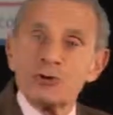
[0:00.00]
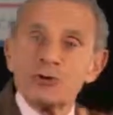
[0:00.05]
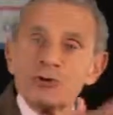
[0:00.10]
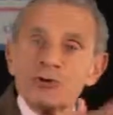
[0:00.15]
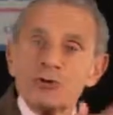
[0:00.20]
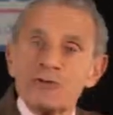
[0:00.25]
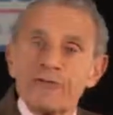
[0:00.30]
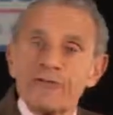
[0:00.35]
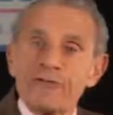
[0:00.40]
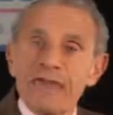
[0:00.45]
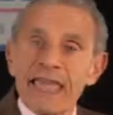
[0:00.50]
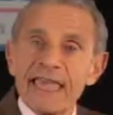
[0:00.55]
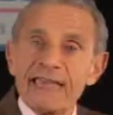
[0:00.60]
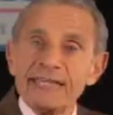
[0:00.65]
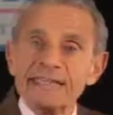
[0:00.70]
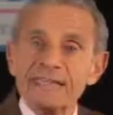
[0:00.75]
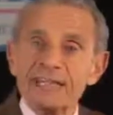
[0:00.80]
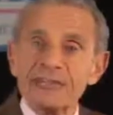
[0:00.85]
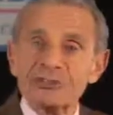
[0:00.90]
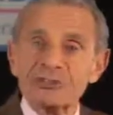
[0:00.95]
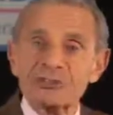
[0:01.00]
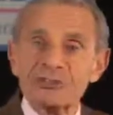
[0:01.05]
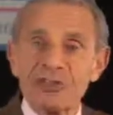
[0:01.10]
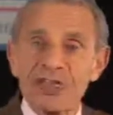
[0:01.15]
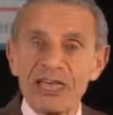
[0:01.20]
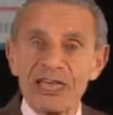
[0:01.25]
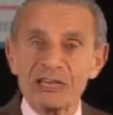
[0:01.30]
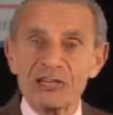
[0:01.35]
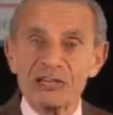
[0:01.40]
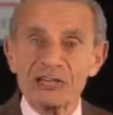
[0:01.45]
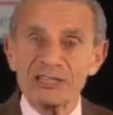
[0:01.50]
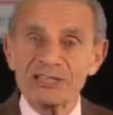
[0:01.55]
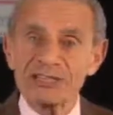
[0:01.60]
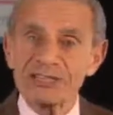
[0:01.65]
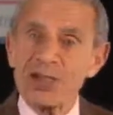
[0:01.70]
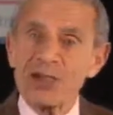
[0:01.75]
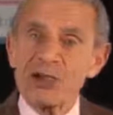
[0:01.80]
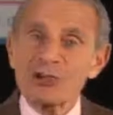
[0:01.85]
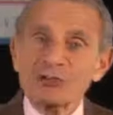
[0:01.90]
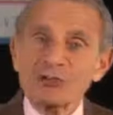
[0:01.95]
do phase installations.
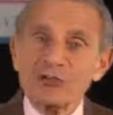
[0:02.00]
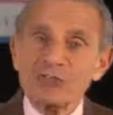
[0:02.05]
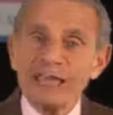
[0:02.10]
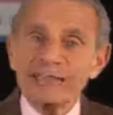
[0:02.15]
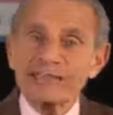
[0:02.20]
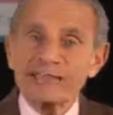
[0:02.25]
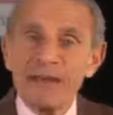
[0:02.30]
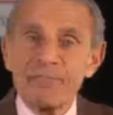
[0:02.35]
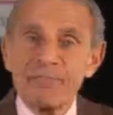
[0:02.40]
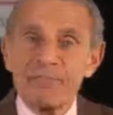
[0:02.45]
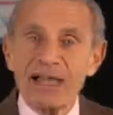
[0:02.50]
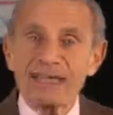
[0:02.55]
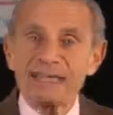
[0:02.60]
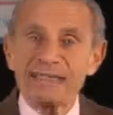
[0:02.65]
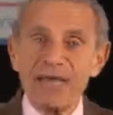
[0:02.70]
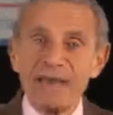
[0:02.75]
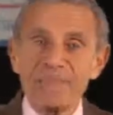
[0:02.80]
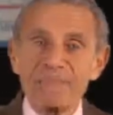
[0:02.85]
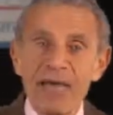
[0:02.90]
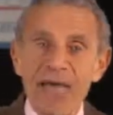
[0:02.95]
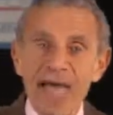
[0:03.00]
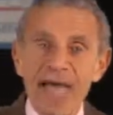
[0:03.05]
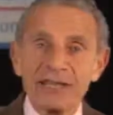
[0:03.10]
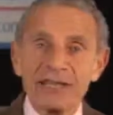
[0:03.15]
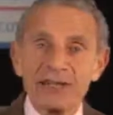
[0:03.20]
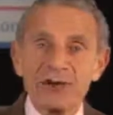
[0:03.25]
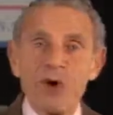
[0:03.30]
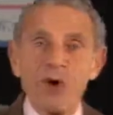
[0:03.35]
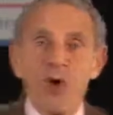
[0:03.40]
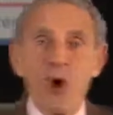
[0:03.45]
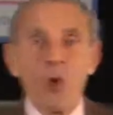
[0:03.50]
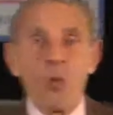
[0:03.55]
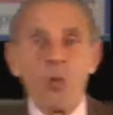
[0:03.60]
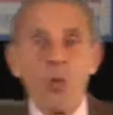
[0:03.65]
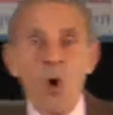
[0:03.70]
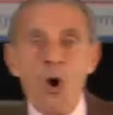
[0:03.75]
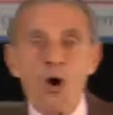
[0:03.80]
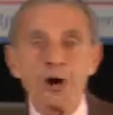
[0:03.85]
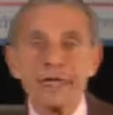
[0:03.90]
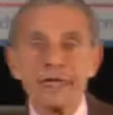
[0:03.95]
So that 10 by 10 patio,
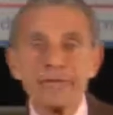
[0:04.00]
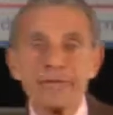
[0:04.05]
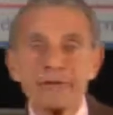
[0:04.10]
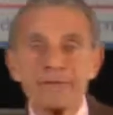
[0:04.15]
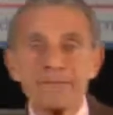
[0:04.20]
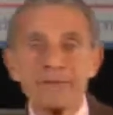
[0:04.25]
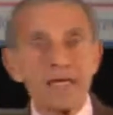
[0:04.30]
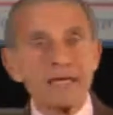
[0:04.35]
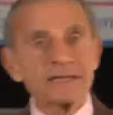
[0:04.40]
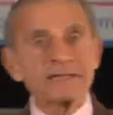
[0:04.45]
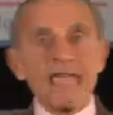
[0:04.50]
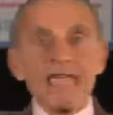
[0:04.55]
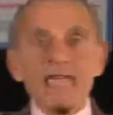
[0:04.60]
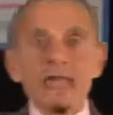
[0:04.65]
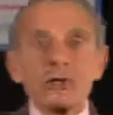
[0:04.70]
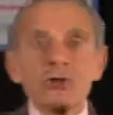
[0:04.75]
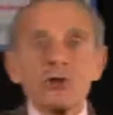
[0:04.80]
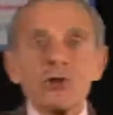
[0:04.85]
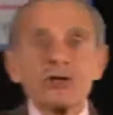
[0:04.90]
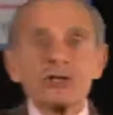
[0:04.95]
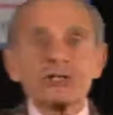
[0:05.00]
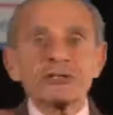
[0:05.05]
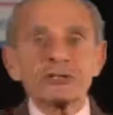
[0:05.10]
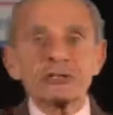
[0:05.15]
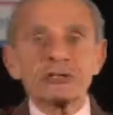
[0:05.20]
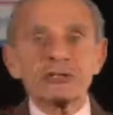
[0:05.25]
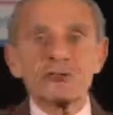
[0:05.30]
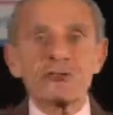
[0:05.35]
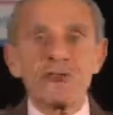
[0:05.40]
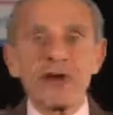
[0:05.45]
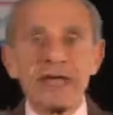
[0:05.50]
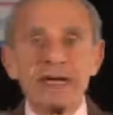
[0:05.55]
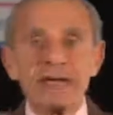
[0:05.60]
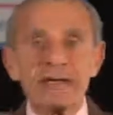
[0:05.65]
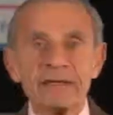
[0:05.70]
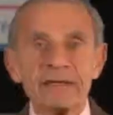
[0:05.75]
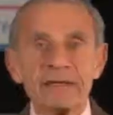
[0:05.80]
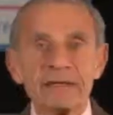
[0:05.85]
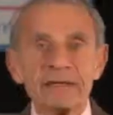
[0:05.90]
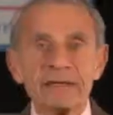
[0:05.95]
walk in. Take a look at the terrain.
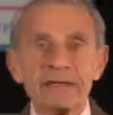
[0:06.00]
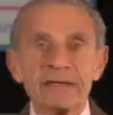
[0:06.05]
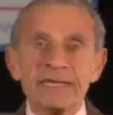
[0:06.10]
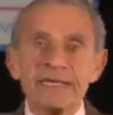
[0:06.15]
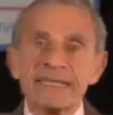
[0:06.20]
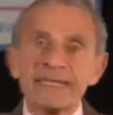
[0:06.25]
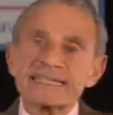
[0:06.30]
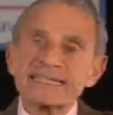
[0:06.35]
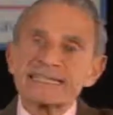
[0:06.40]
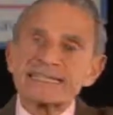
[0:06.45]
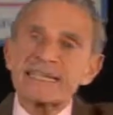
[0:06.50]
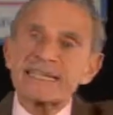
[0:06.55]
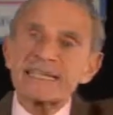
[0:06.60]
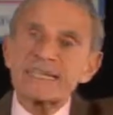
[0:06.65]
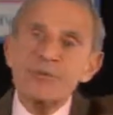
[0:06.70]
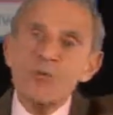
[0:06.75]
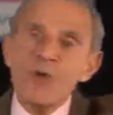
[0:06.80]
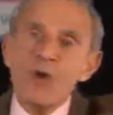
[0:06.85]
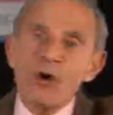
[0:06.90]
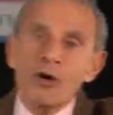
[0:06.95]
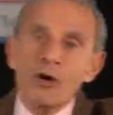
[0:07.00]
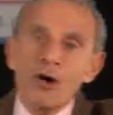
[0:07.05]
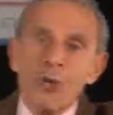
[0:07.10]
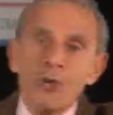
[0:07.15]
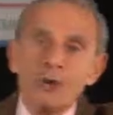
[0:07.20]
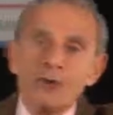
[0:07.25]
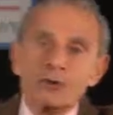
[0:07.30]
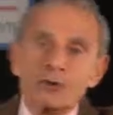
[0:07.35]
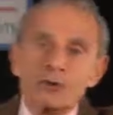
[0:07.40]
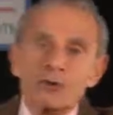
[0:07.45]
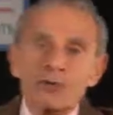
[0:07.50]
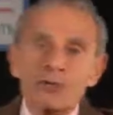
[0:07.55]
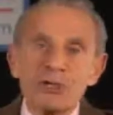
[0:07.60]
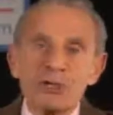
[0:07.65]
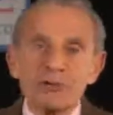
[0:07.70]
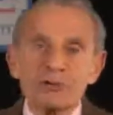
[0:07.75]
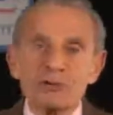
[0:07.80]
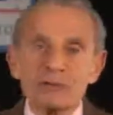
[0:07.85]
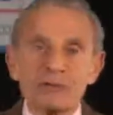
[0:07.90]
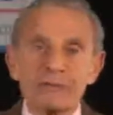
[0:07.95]
Can a seating wall go in 2
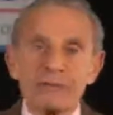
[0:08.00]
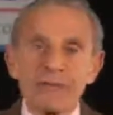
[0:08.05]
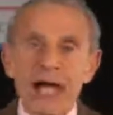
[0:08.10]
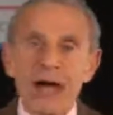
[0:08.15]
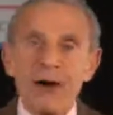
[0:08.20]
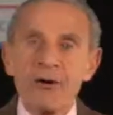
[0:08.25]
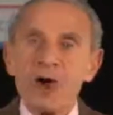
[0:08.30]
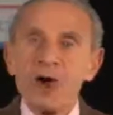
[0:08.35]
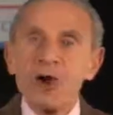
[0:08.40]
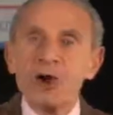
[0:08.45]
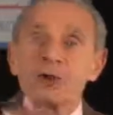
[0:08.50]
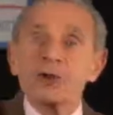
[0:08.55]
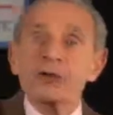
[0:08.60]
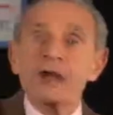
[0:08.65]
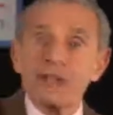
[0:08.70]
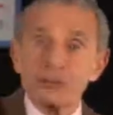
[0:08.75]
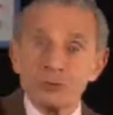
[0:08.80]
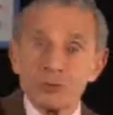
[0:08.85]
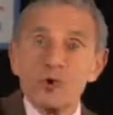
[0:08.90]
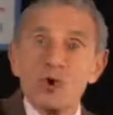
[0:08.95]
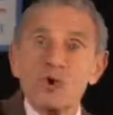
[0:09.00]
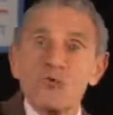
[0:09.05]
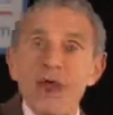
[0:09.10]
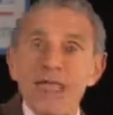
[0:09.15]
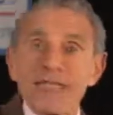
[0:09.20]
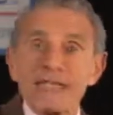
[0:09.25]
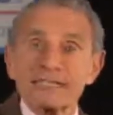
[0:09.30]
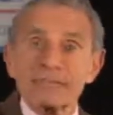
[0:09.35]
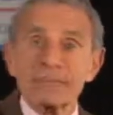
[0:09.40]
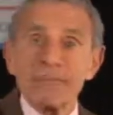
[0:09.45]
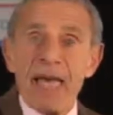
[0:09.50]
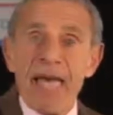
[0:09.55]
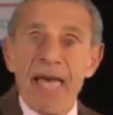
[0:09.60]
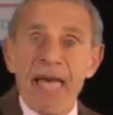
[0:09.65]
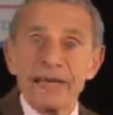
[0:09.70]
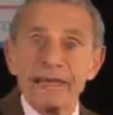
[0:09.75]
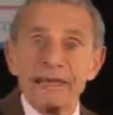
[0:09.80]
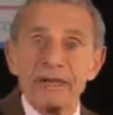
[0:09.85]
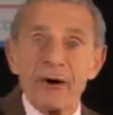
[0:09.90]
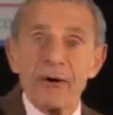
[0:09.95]
years from now? Can I do a raised
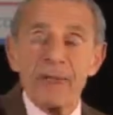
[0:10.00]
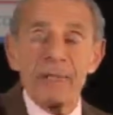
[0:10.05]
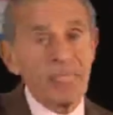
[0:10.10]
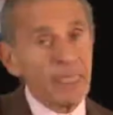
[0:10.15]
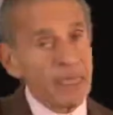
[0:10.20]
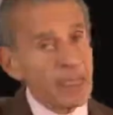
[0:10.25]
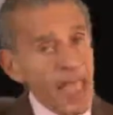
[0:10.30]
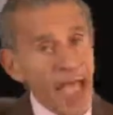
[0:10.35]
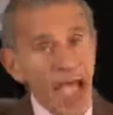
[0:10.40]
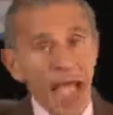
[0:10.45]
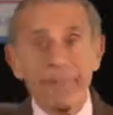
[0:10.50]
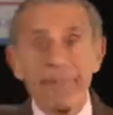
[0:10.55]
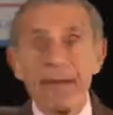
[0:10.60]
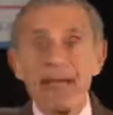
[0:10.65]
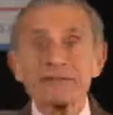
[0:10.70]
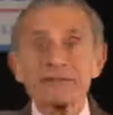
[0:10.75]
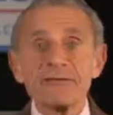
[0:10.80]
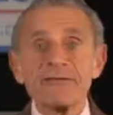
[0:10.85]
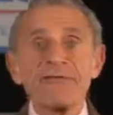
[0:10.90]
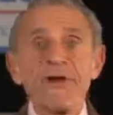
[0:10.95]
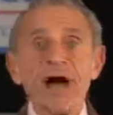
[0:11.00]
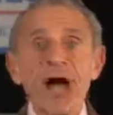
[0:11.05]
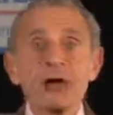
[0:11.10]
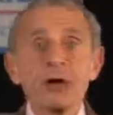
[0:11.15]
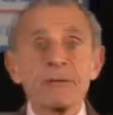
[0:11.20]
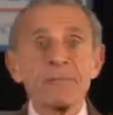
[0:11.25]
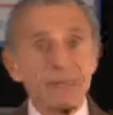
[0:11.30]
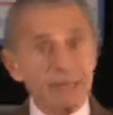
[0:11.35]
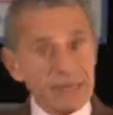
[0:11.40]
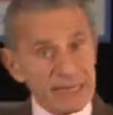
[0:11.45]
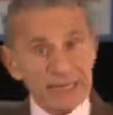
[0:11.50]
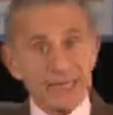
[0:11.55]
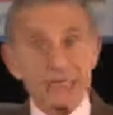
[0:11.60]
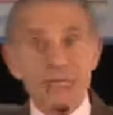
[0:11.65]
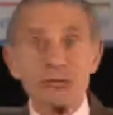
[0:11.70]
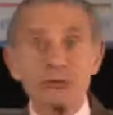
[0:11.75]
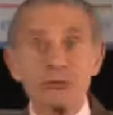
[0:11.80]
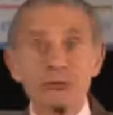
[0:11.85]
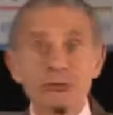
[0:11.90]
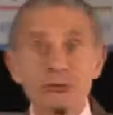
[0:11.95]
patio? How about the fire pit in
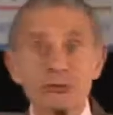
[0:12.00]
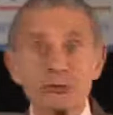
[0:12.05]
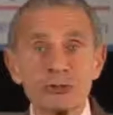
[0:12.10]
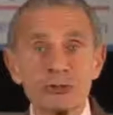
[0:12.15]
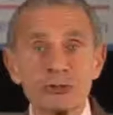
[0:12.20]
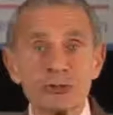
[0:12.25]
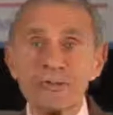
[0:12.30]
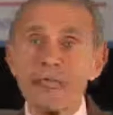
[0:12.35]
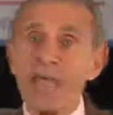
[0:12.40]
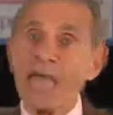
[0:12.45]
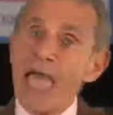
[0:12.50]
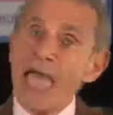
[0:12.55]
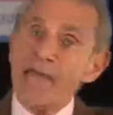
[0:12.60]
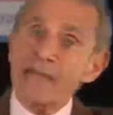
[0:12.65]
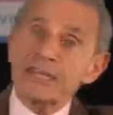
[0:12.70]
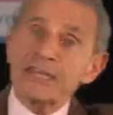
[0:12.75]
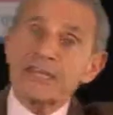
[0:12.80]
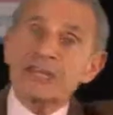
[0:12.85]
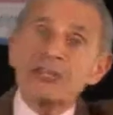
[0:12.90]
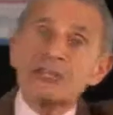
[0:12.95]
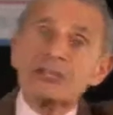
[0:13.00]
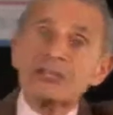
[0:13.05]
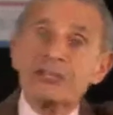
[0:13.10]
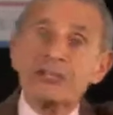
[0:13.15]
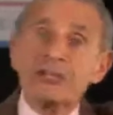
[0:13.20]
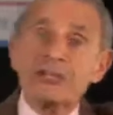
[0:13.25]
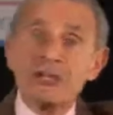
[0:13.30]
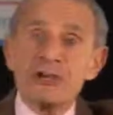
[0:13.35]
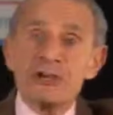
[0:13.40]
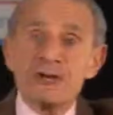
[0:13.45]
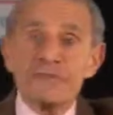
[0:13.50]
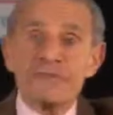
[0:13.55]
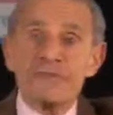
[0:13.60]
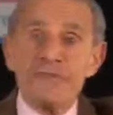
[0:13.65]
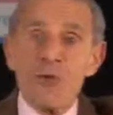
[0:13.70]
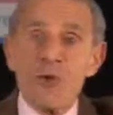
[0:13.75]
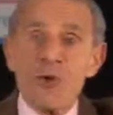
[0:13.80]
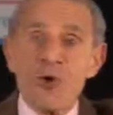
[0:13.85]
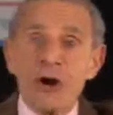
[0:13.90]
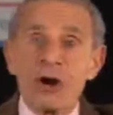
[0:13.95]
year 2 and the kitchen in year
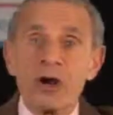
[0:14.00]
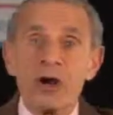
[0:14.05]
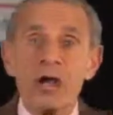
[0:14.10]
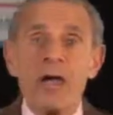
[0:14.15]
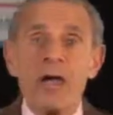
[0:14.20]
4?